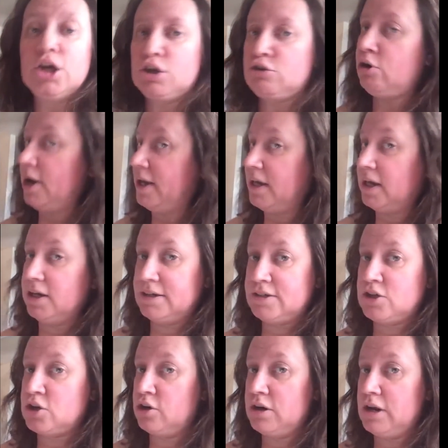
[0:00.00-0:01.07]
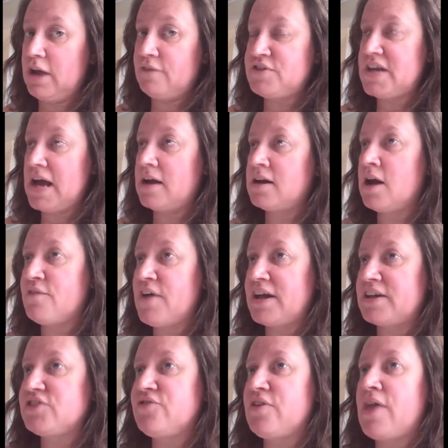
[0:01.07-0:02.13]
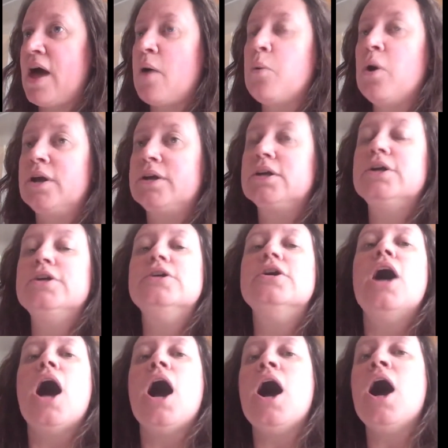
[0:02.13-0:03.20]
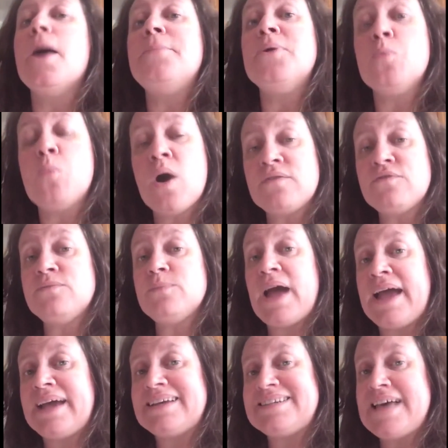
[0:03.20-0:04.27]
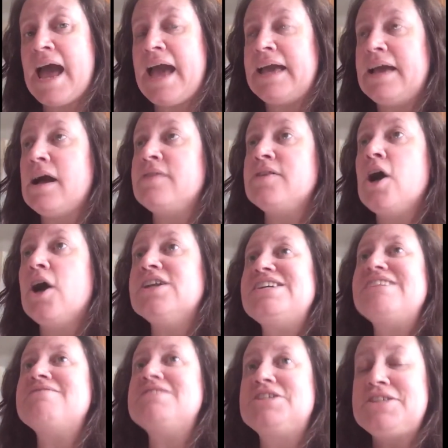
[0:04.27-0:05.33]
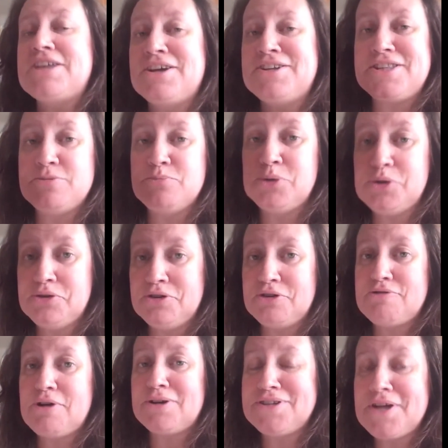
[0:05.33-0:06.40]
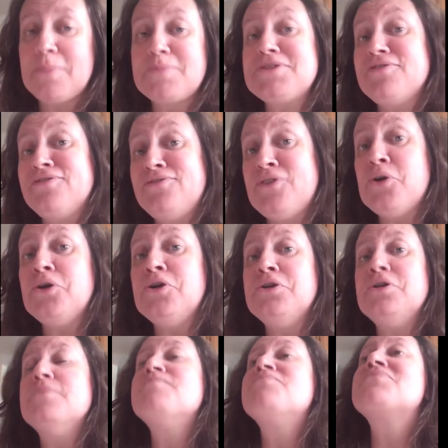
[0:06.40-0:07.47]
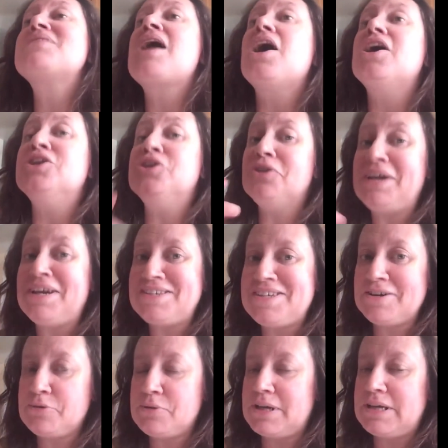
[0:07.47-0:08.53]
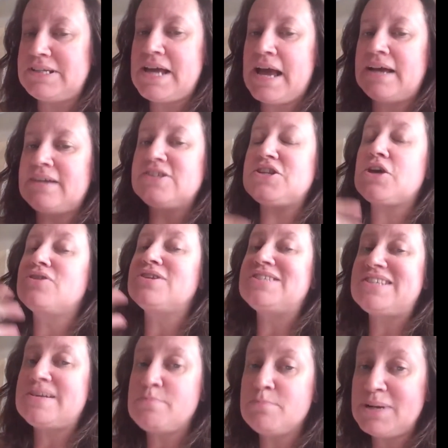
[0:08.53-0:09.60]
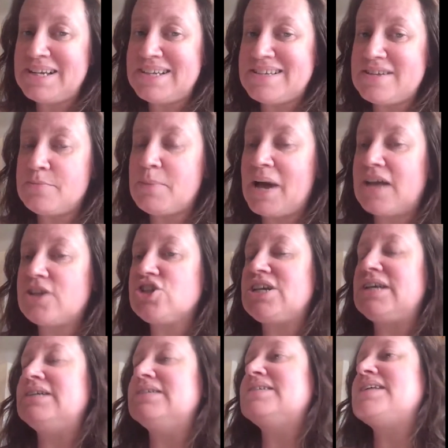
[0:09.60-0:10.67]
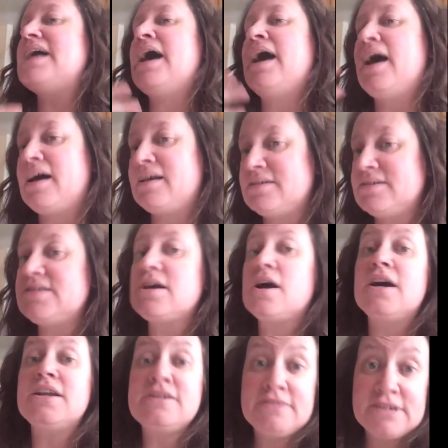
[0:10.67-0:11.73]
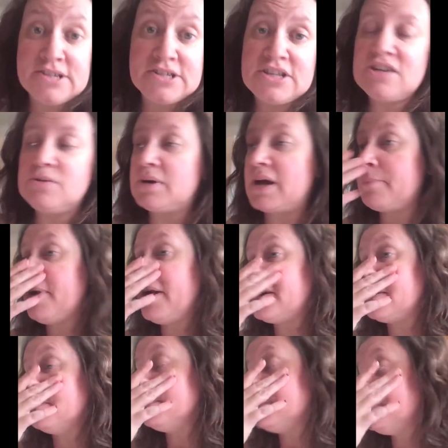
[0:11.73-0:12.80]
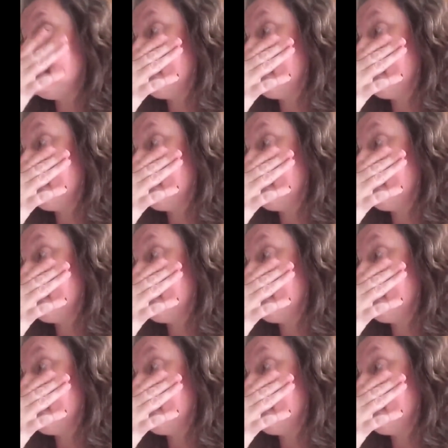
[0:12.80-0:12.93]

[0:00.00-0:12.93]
Crikey, you've got to love eggs for that one. But one egg a day, and the idea is that as the moon grows up to full, and you're eating all these eggs, so the symbolism matches, and the idea is that you will get pregnant.